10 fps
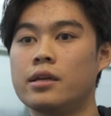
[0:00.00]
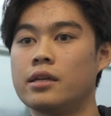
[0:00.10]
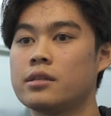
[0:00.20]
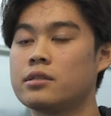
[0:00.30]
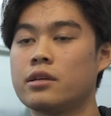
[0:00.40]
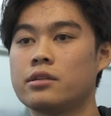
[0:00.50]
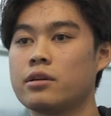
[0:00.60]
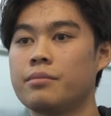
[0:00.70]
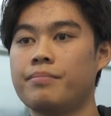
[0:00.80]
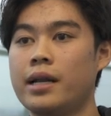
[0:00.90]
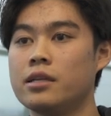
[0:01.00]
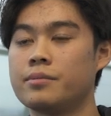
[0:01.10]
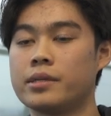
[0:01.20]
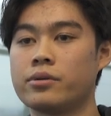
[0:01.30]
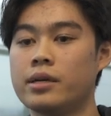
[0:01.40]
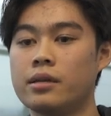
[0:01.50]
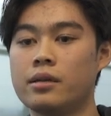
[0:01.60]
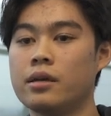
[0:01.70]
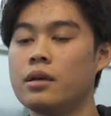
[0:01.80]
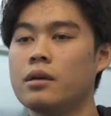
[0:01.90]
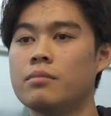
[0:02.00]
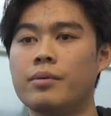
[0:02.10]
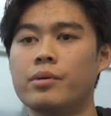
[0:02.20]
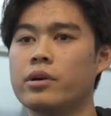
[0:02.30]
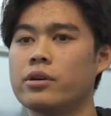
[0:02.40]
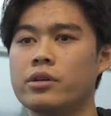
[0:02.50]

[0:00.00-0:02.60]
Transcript: It's such a good balance between maybe what you're